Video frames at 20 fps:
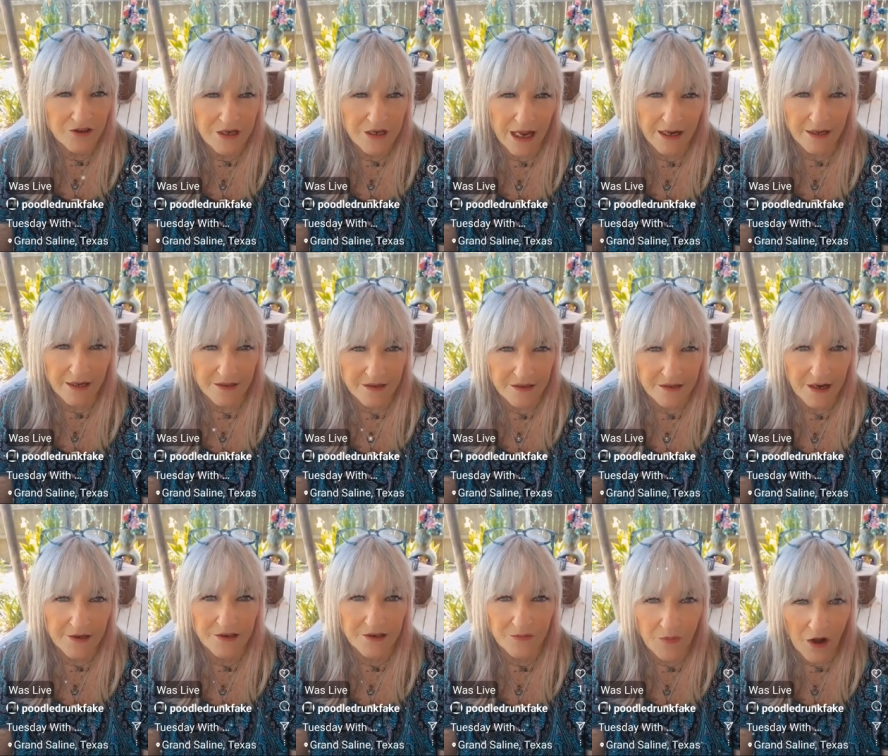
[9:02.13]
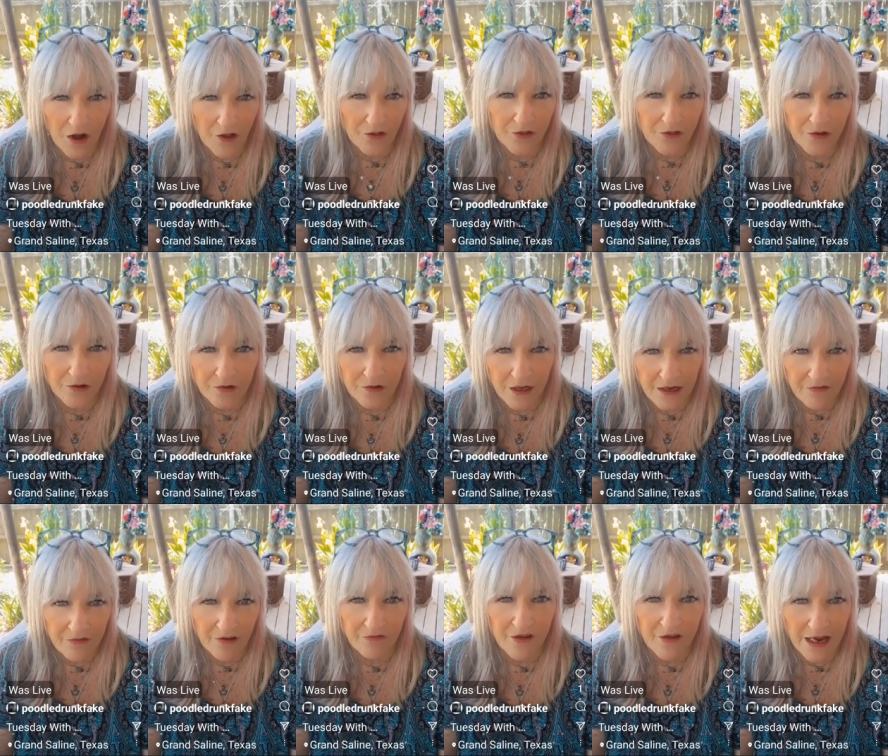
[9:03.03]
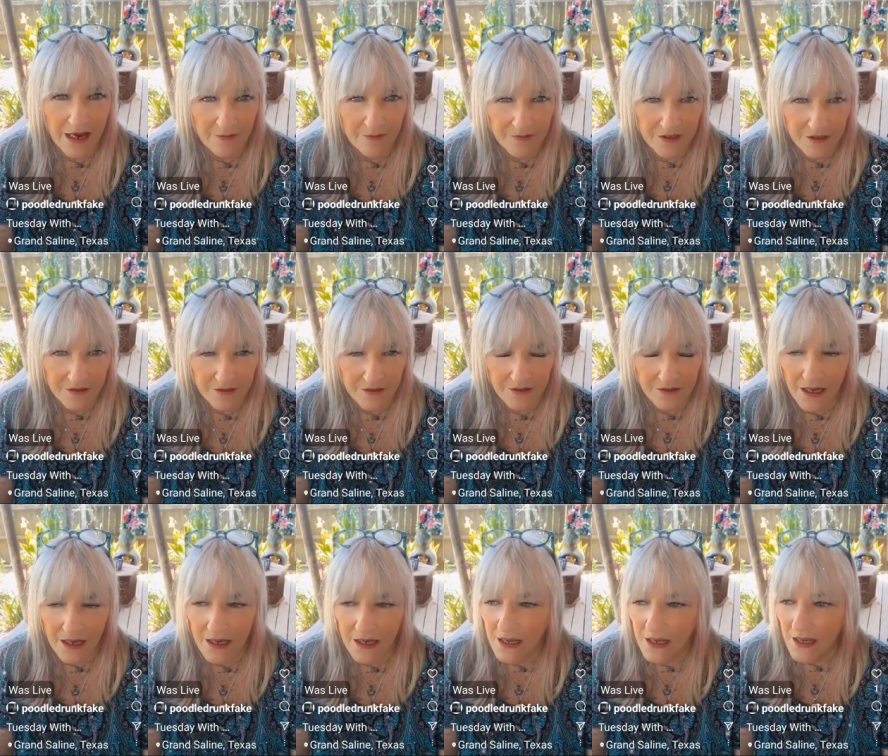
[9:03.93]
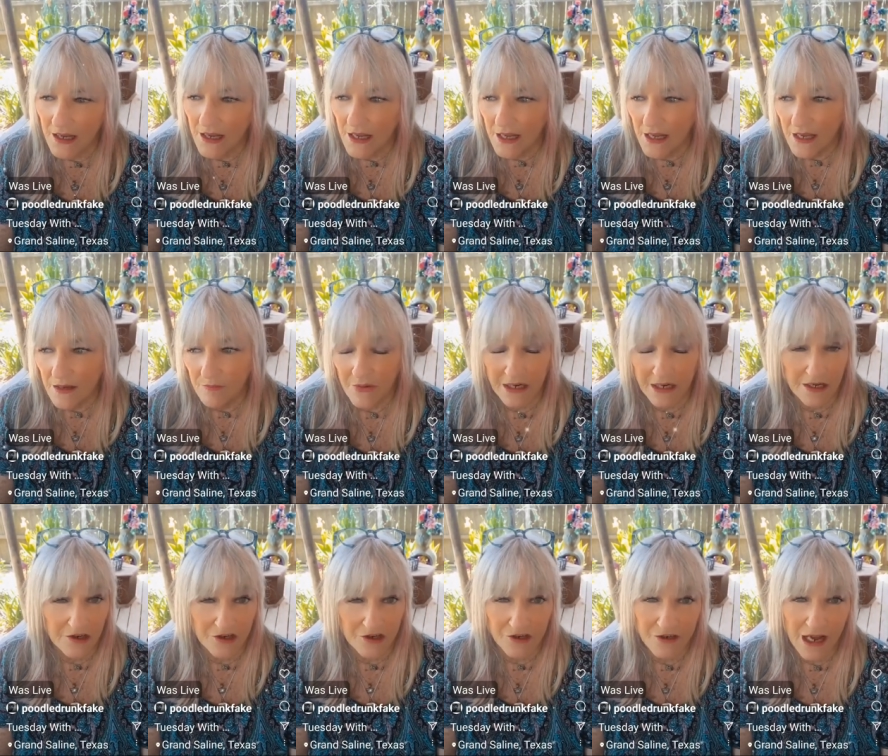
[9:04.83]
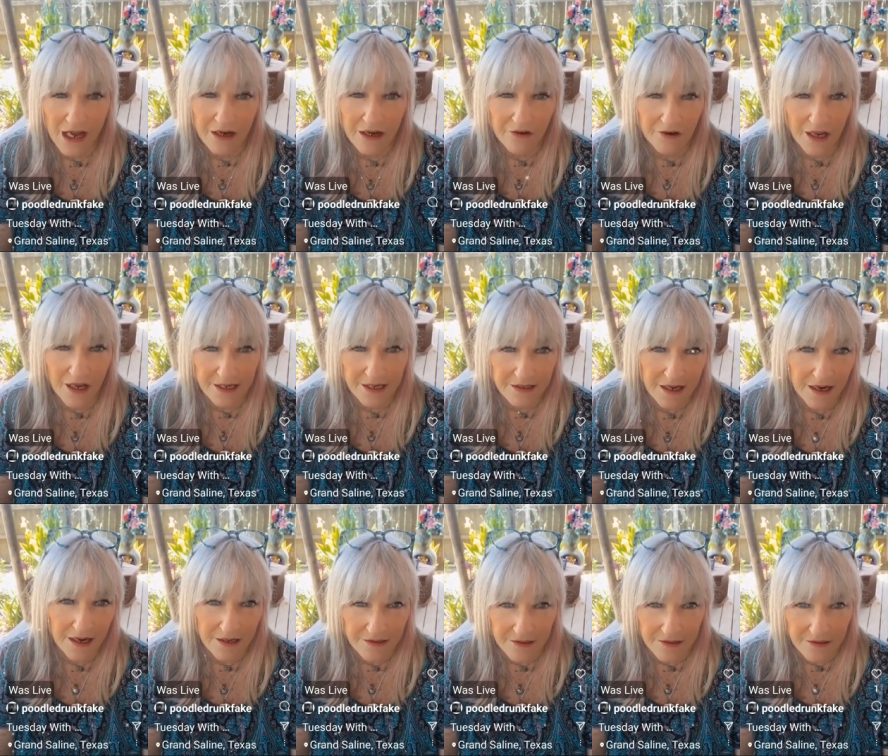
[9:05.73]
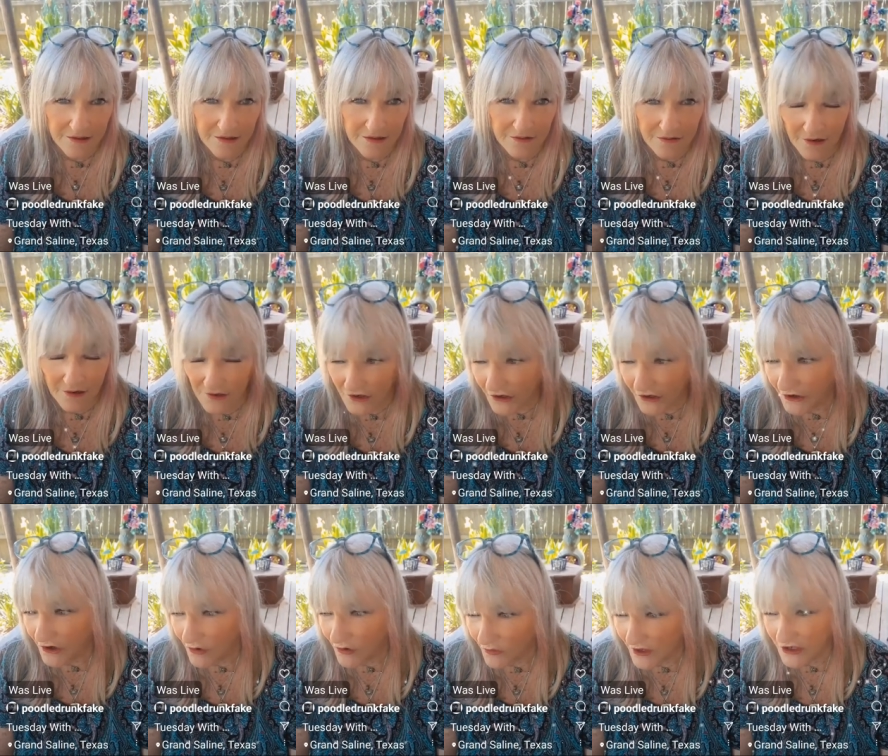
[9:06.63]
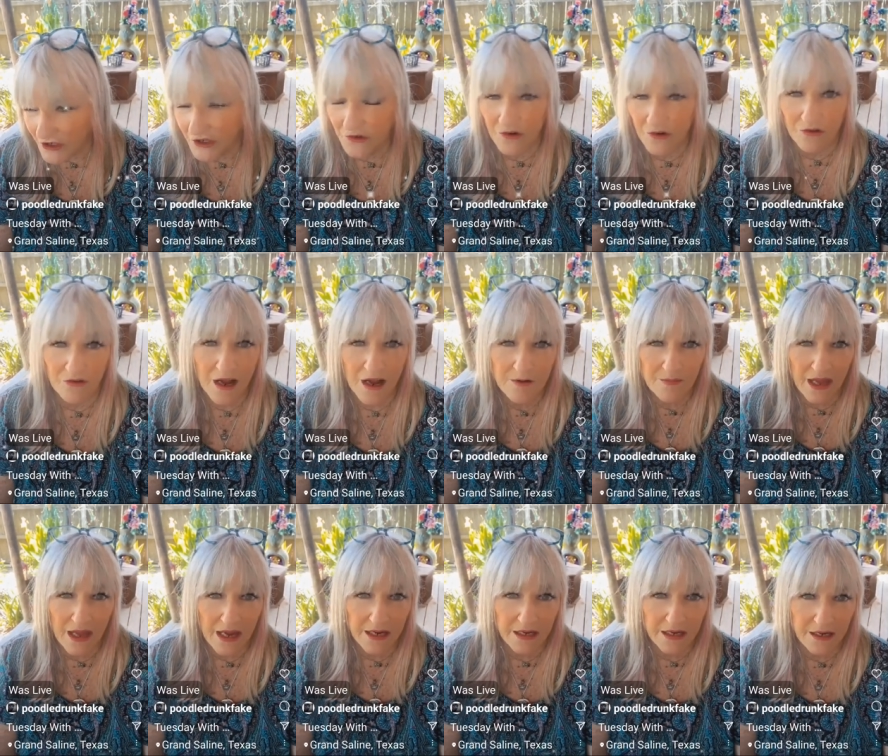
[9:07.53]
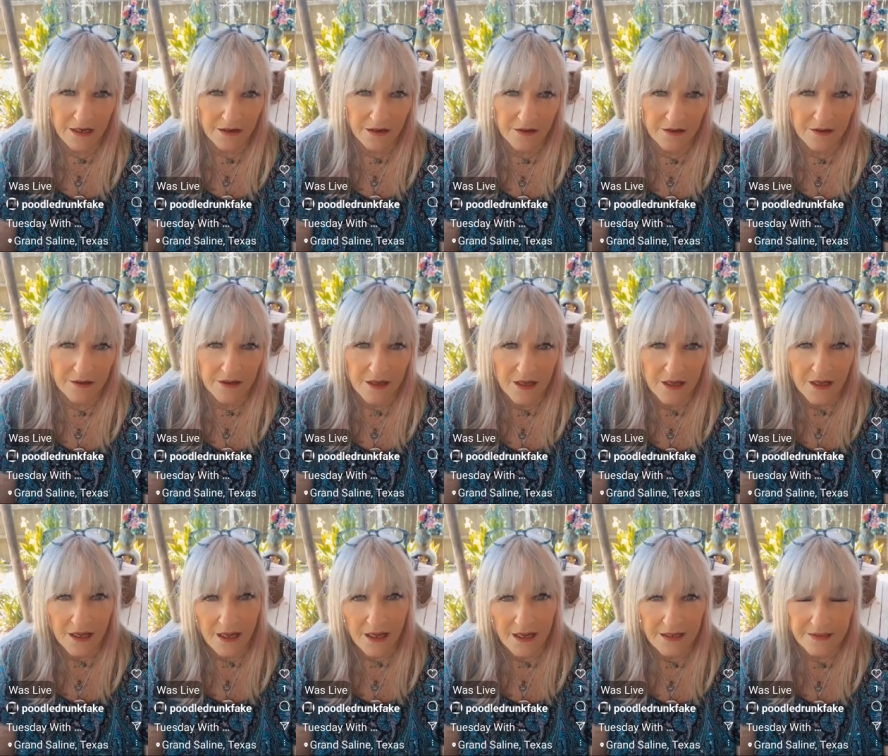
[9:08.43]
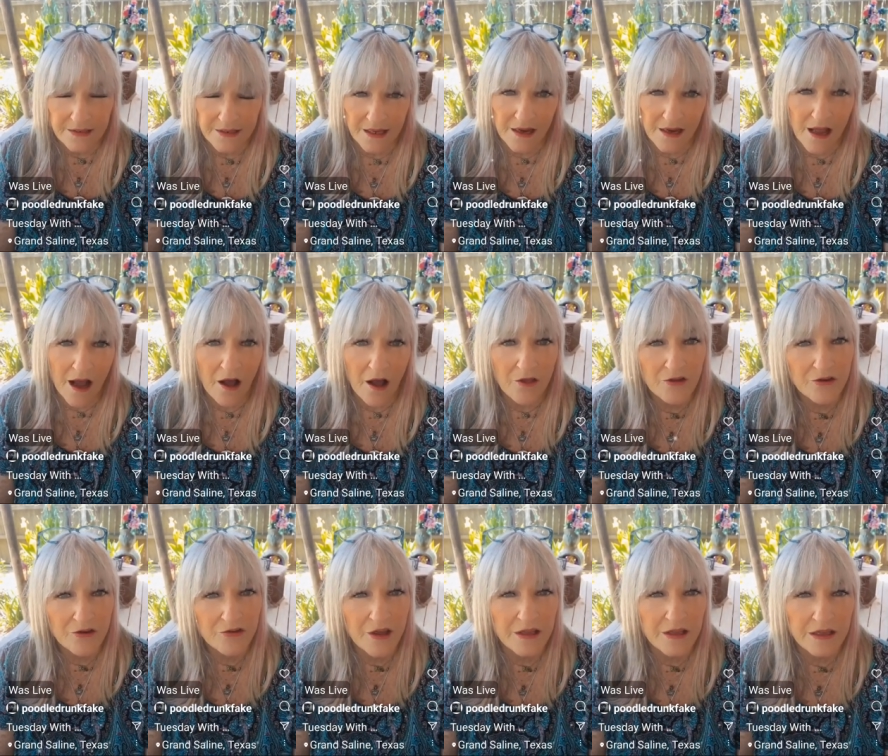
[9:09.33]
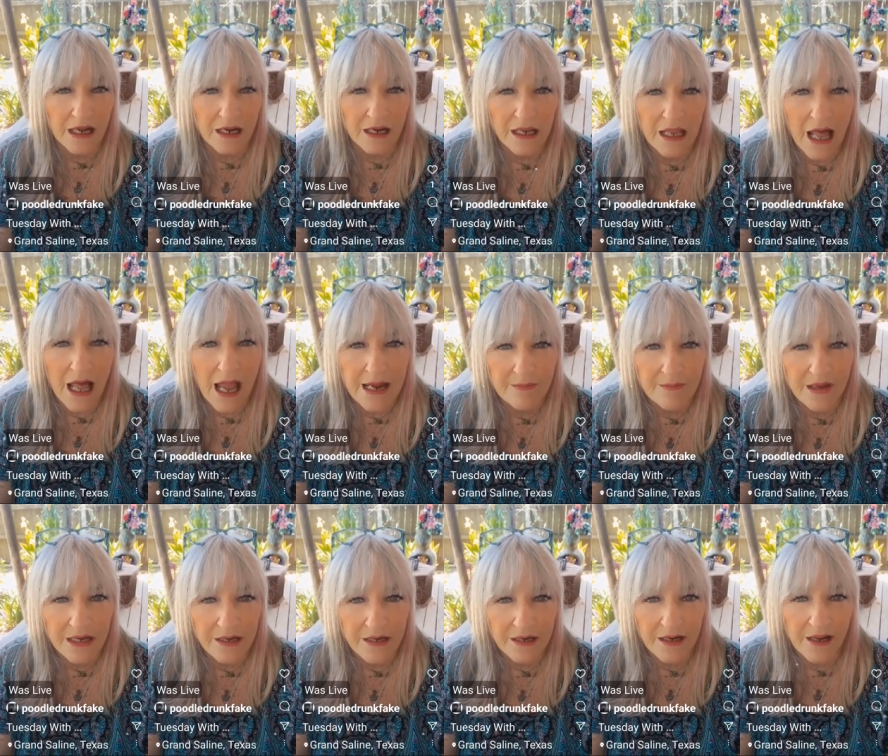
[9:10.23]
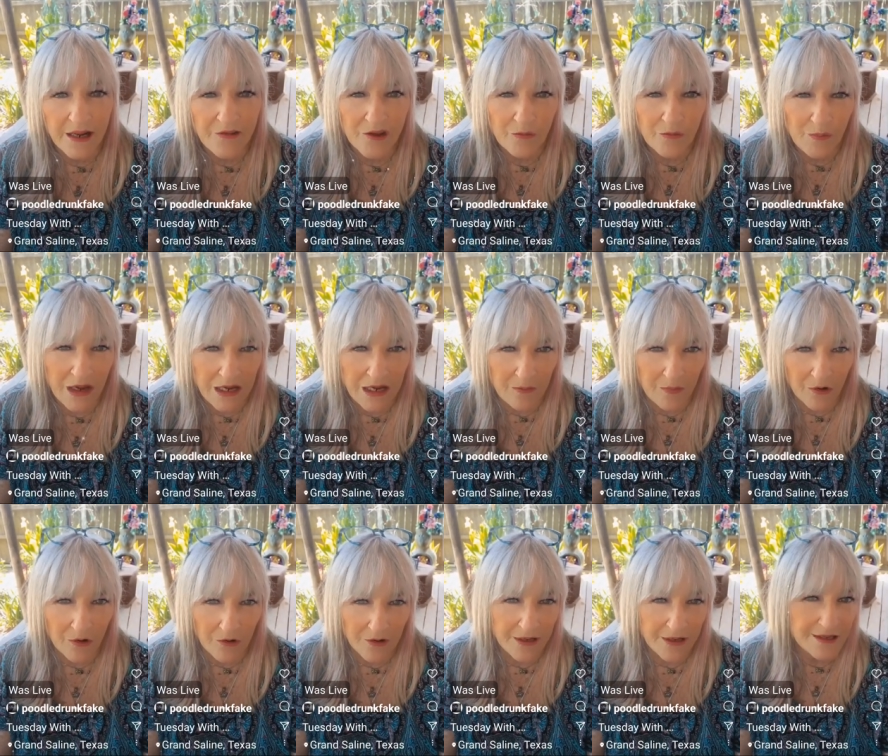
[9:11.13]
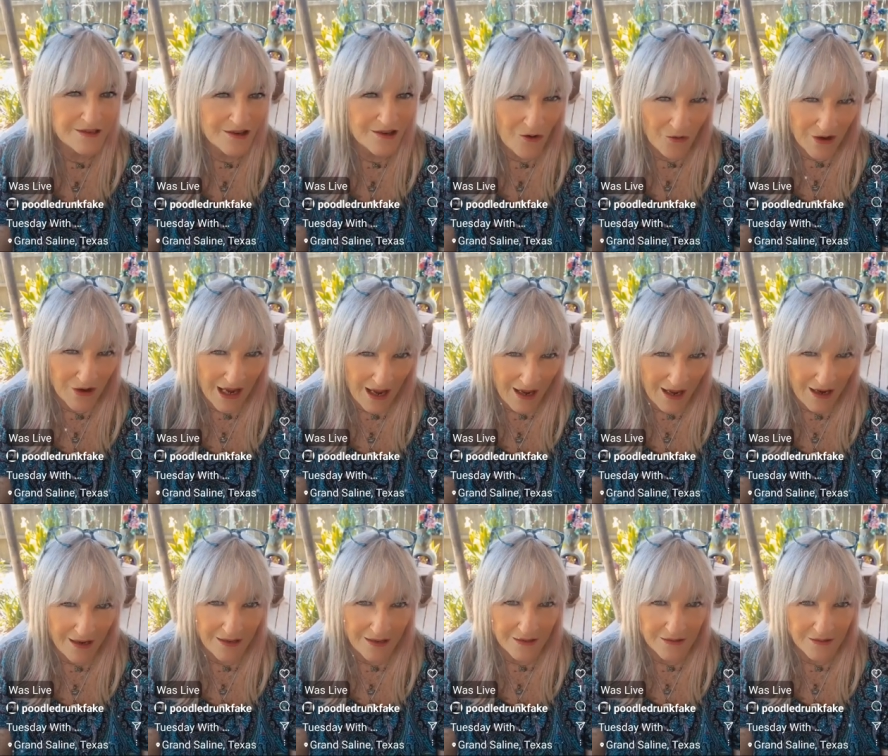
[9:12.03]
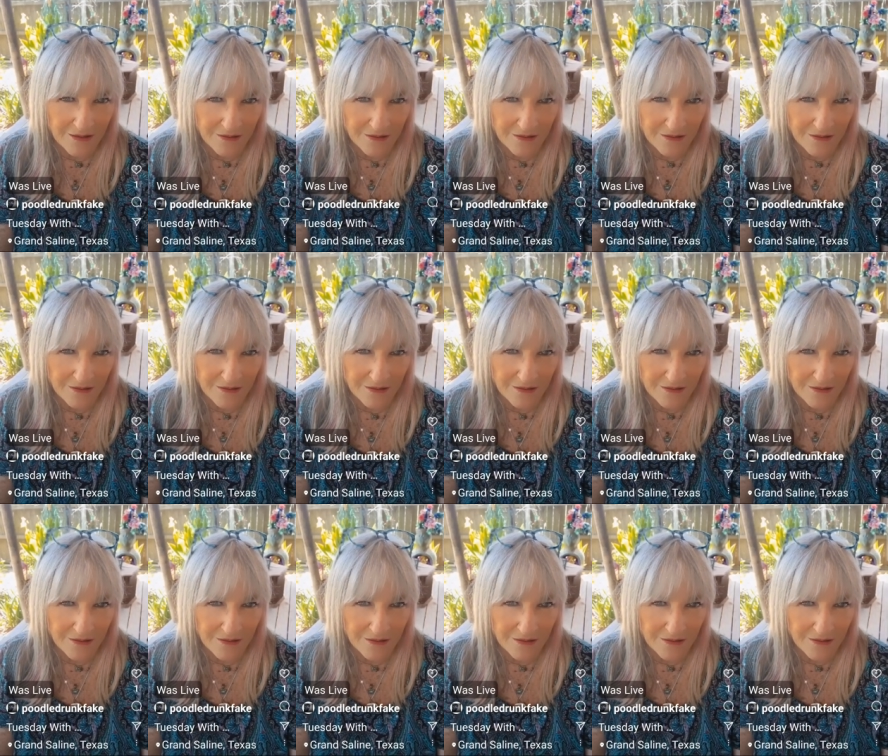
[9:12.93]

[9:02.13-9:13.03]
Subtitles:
just take a 6-month leave of absence because you're not going to like Texas, and you're going to wish you were right back here. He said, other than the climate and the people, it's okay.